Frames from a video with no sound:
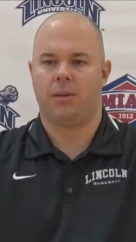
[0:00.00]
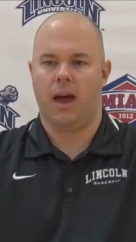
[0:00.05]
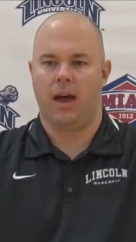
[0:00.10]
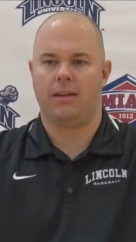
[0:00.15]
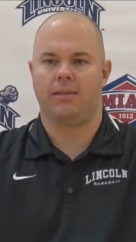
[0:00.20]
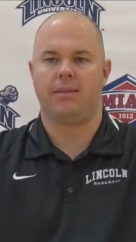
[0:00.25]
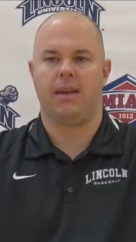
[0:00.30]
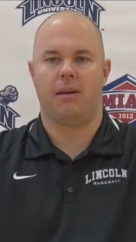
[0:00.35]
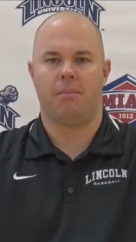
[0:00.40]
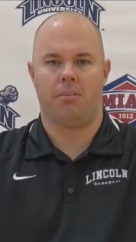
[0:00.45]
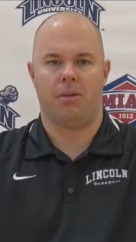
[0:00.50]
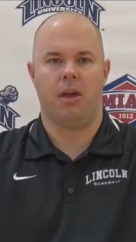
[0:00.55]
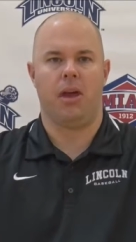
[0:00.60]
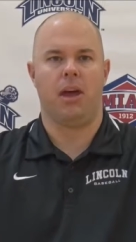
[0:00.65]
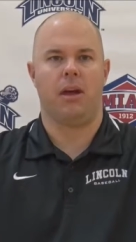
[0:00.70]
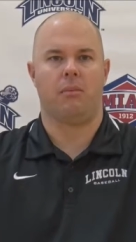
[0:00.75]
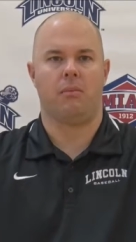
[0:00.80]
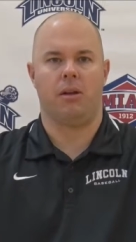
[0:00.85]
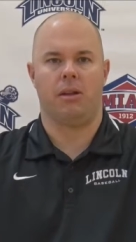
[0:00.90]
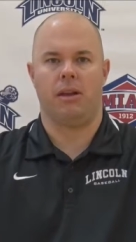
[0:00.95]
Kind of same
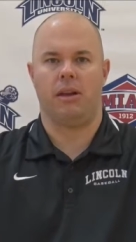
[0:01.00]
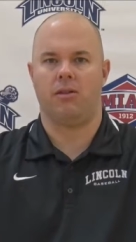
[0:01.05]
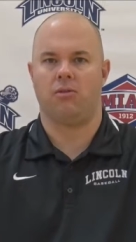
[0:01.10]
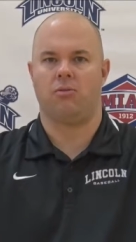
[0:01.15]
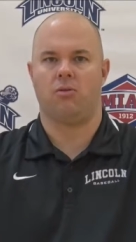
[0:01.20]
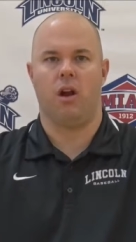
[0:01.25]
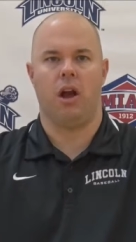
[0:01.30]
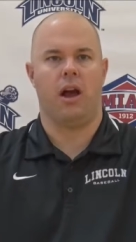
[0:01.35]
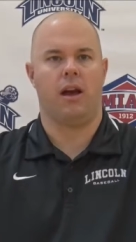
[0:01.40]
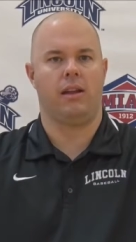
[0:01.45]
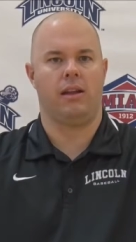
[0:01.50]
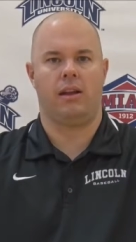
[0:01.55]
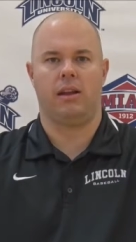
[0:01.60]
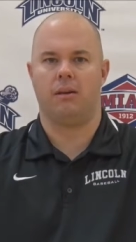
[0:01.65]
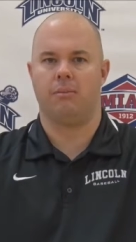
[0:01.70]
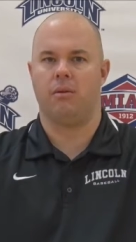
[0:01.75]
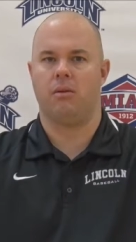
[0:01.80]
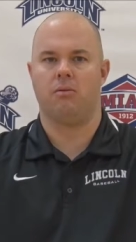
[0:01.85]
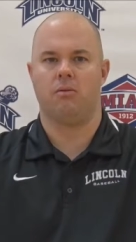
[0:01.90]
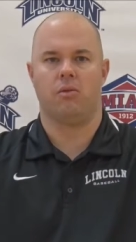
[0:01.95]
thing. When he's right, he
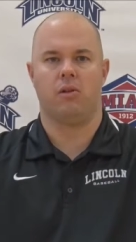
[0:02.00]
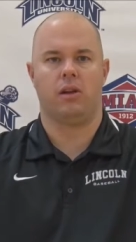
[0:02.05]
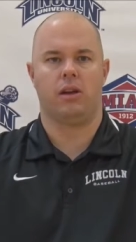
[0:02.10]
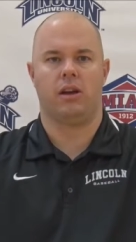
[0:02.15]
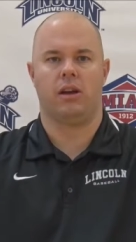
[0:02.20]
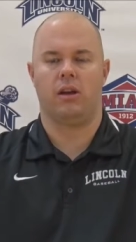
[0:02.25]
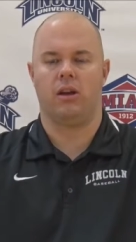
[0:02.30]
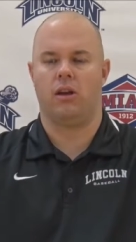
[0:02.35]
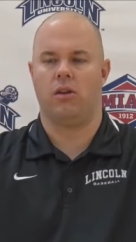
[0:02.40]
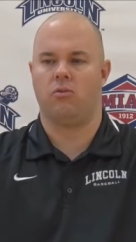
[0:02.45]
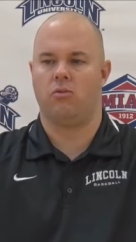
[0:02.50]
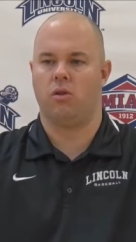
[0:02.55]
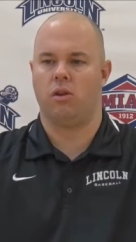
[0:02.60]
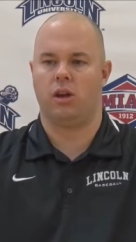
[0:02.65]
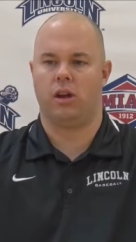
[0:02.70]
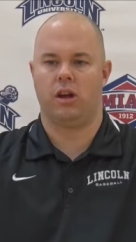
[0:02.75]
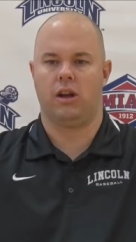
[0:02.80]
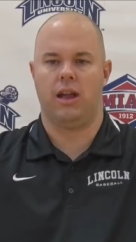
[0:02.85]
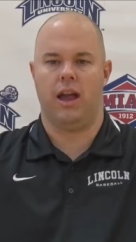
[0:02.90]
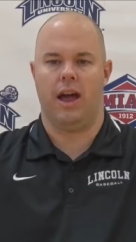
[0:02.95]
can be really good,
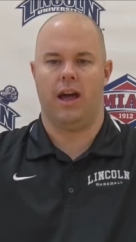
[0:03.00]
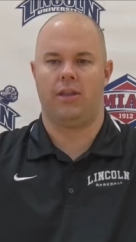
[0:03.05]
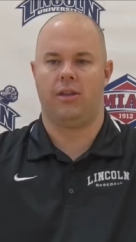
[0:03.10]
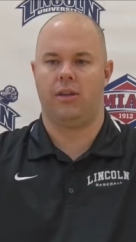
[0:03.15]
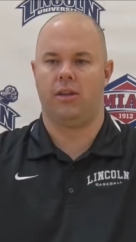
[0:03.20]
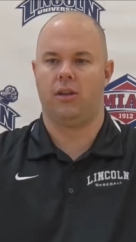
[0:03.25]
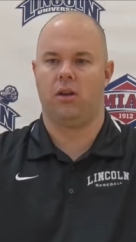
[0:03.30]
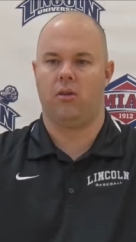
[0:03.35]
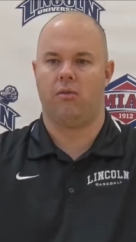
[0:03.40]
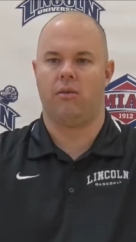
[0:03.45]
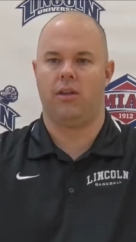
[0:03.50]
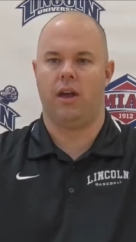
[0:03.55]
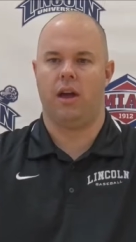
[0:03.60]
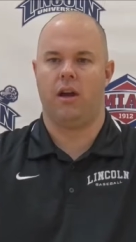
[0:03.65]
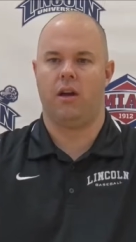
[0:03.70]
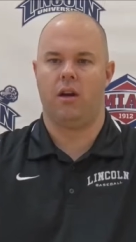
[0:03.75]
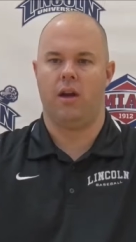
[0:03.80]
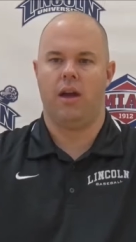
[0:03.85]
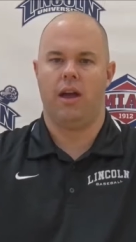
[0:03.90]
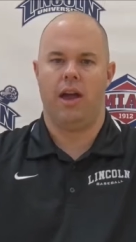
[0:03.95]
really good athlete over
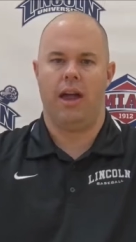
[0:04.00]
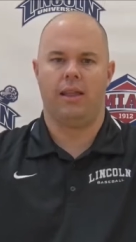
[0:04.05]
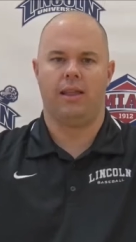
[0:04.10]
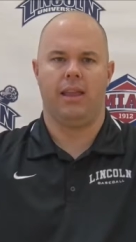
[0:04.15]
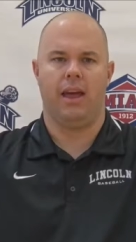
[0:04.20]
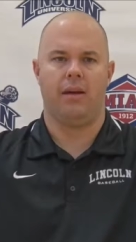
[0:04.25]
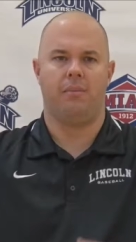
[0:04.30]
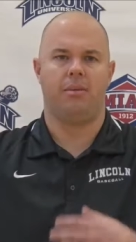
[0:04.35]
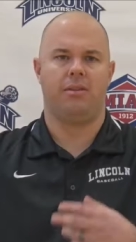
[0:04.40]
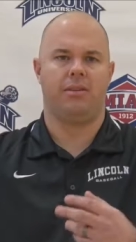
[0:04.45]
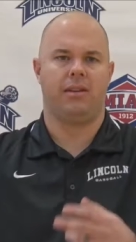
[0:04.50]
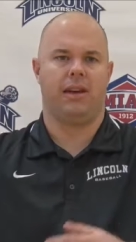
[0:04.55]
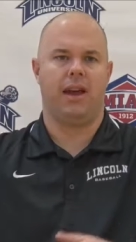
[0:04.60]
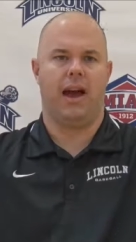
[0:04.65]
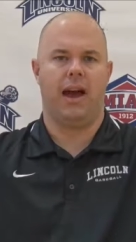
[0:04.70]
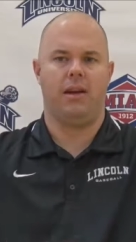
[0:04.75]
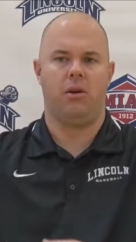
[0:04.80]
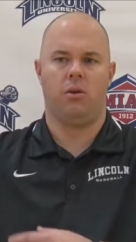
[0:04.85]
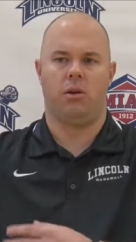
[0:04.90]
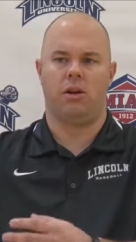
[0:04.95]
there. And Laban's a
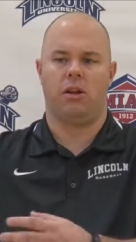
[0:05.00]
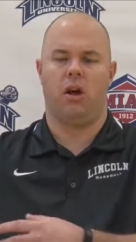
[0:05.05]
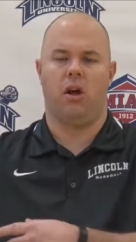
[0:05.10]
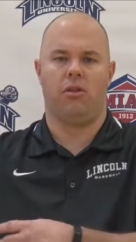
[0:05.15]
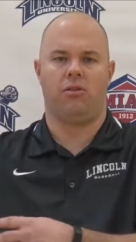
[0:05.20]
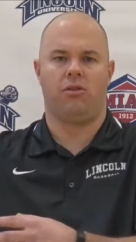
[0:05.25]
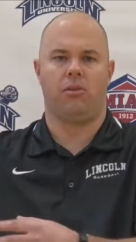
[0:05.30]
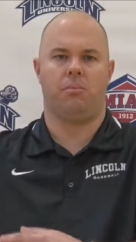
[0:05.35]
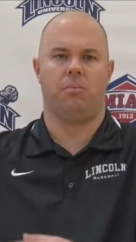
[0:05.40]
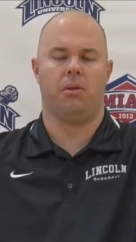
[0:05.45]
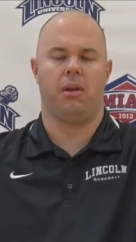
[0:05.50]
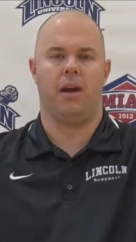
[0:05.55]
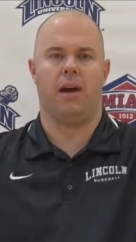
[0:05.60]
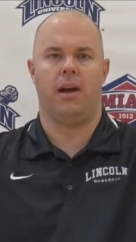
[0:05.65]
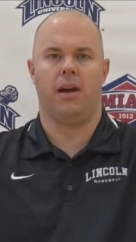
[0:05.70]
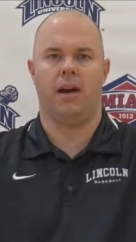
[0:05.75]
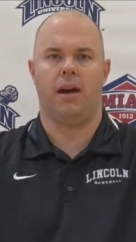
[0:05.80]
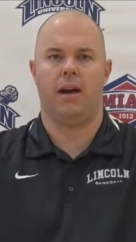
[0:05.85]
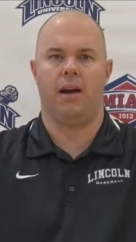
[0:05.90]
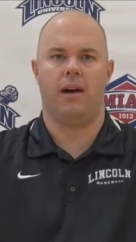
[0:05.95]
guy who can also
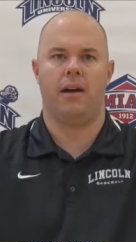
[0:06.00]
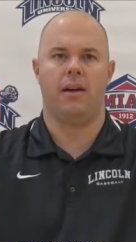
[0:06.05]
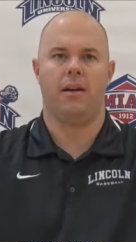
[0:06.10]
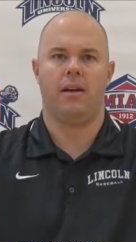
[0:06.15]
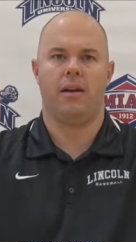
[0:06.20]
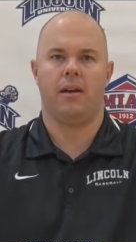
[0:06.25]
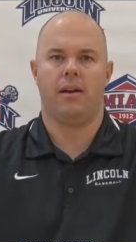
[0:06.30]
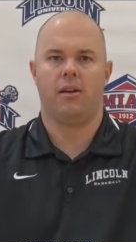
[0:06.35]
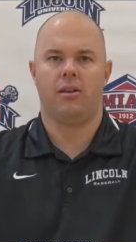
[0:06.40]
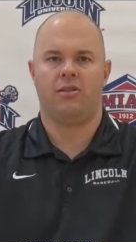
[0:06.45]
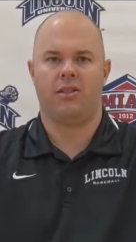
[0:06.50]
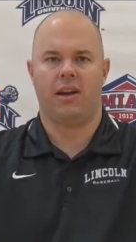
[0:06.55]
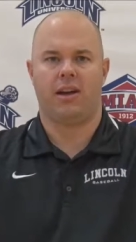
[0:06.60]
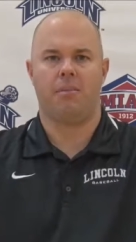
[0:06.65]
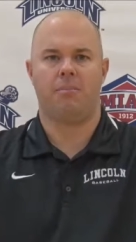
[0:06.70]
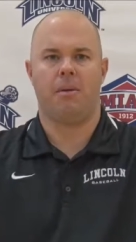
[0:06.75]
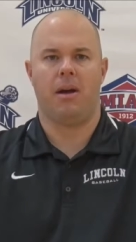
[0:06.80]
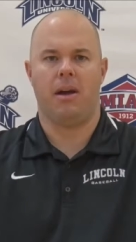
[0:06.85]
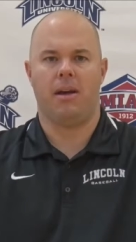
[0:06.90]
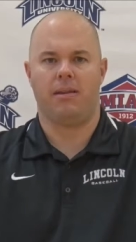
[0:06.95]
play uh,
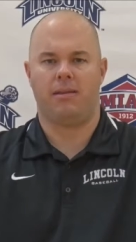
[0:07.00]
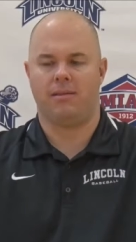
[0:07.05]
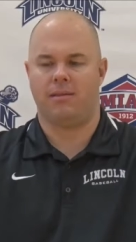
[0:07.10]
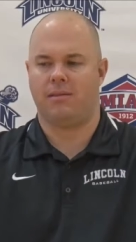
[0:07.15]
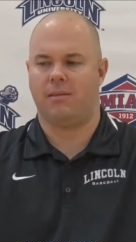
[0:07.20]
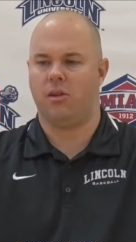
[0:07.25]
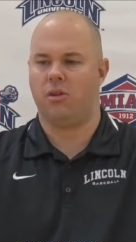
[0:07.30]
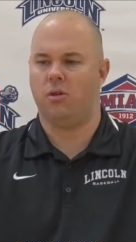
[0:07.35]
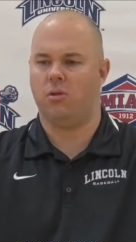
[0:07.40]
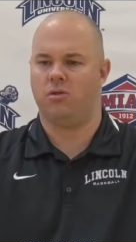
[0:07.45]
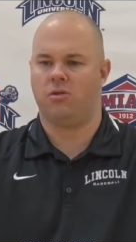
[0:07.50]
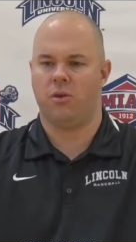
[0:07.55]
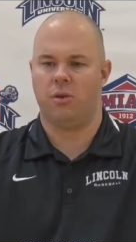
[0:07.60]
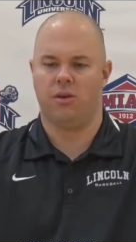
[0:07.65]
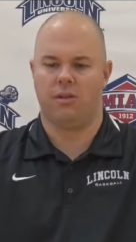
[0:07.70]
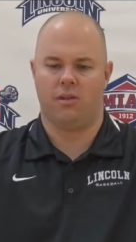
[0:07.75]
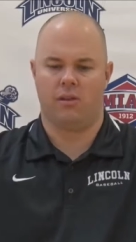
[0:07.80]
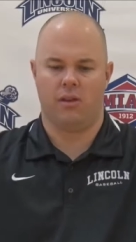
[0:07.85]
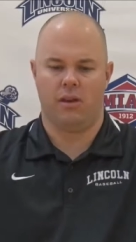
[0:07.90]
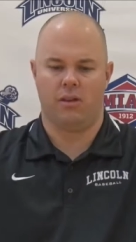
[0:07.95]
second base too, so
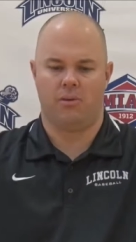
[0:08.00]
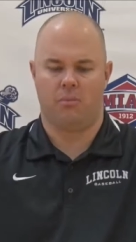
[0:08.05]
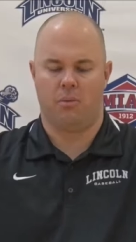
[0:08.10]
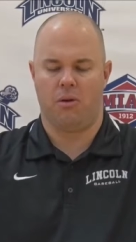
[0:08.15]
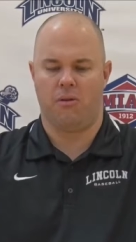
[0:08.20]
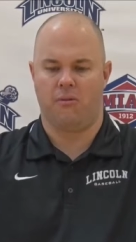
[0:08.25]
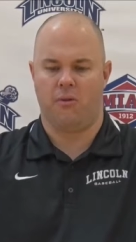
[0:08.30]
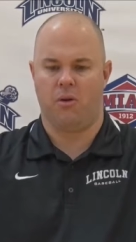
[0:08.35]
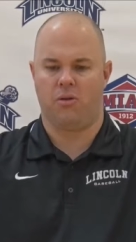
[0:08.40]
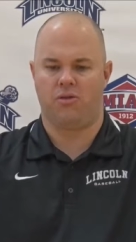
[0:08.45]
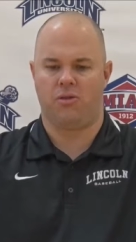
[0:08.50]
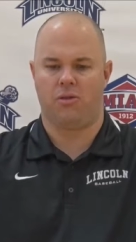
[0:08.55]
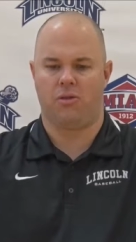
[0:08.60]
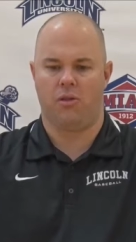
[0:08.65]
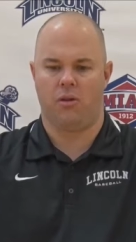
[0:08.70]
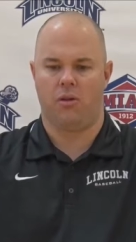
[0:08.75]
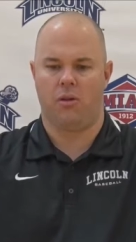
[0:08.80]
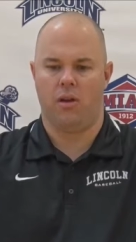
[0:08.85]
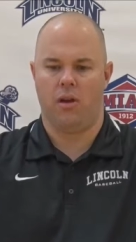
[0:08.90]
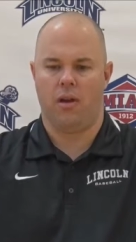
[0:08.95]
he's he's pretty
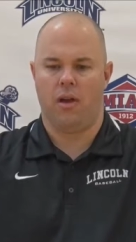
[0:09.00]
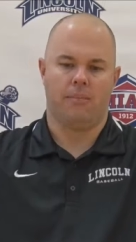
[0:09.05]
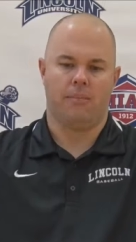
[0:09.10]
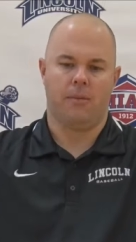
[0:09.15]
versatile.